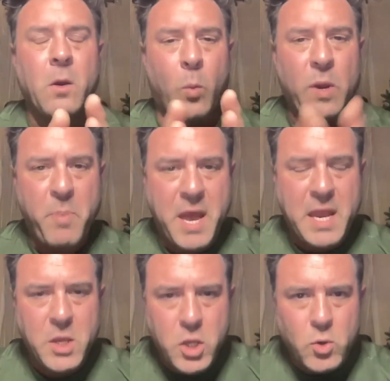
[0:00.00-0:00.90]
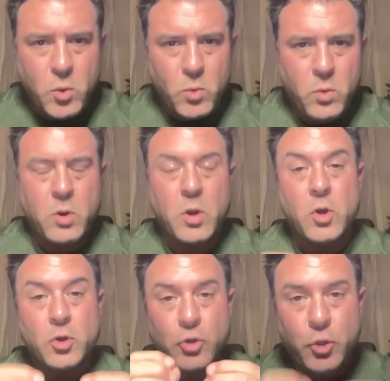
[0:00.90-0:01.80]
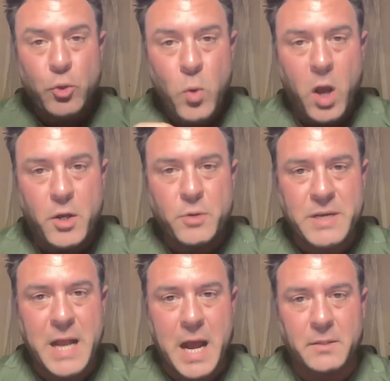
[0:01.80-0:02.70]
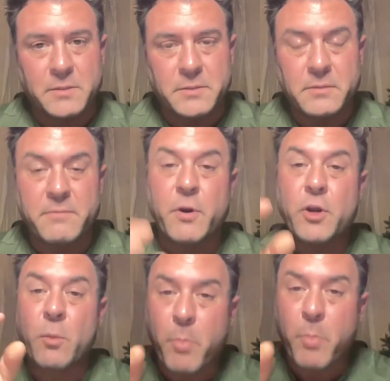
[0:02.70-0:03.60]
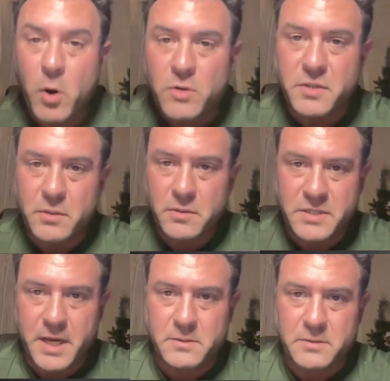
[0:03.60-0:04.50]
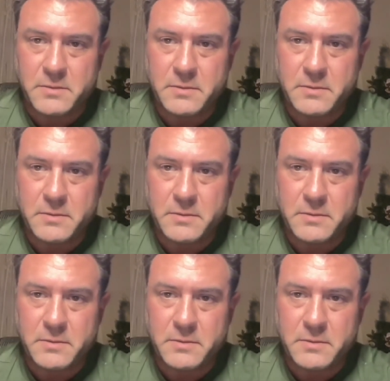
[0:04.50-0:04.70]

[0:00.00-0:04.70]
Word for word: We pay you $200 for your personal sales.